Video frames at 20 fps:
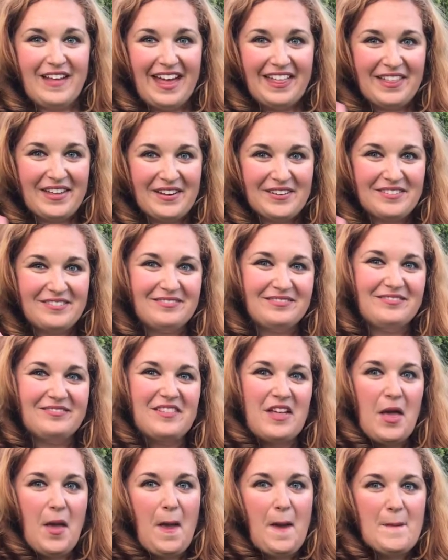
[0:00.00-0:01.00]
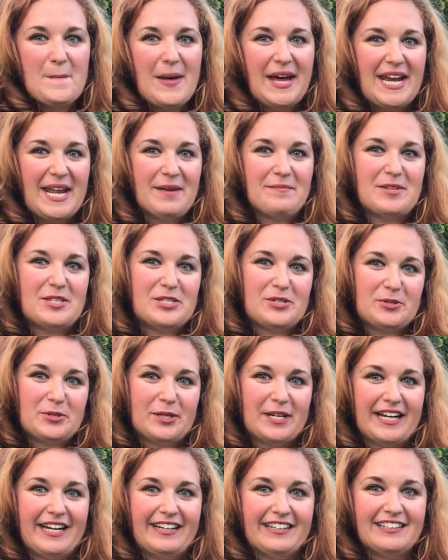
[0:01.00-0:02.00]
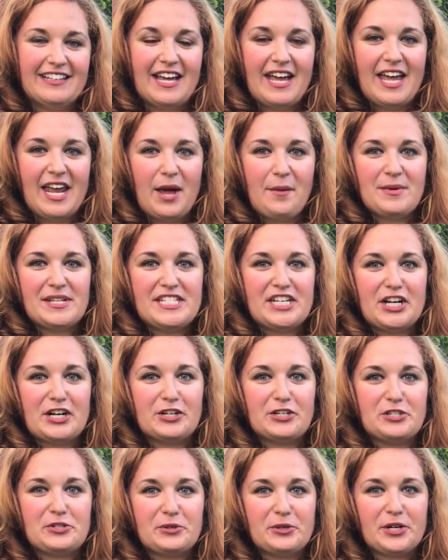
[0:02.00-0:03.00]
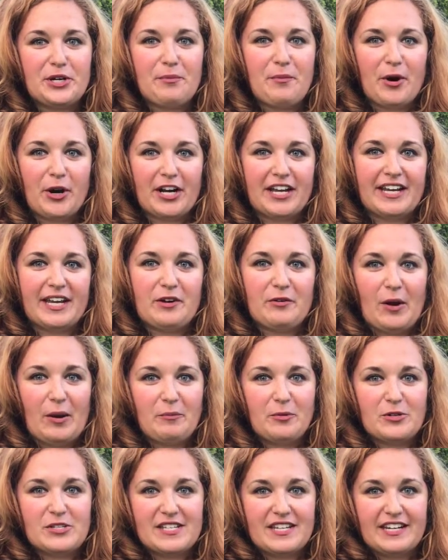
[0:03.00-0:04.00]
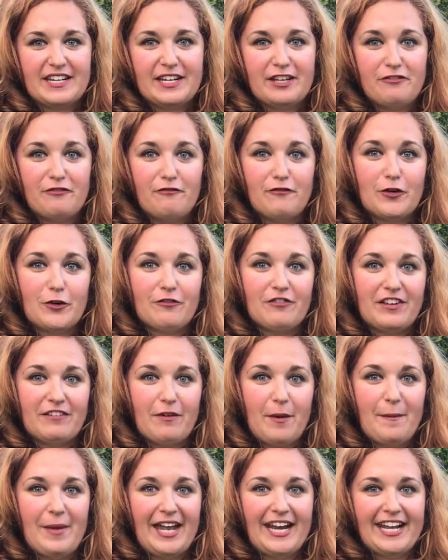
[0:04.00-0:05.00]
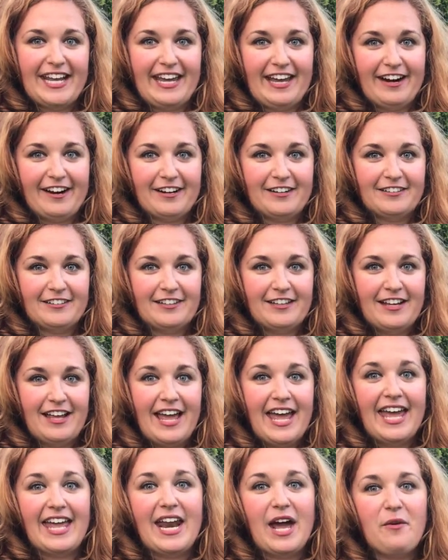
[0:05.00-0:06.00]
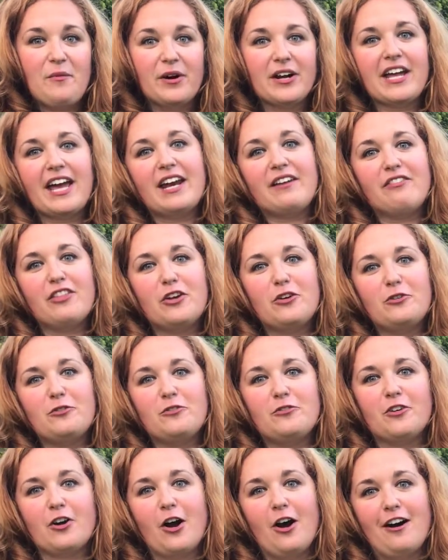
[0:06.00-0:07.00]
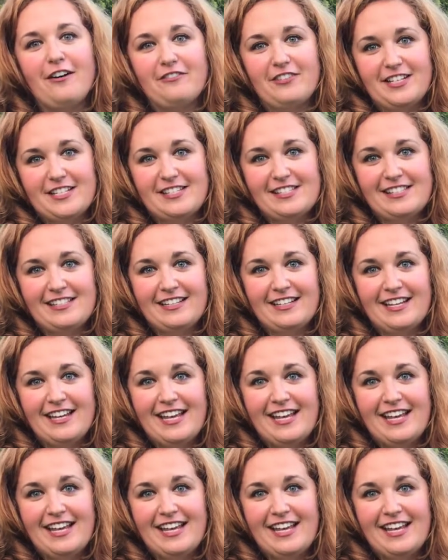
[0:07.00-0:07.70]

Hello, my name is Dori, and I'm a Territory Marketing Representative for Viva Medicare, and I work out of the Hoover office.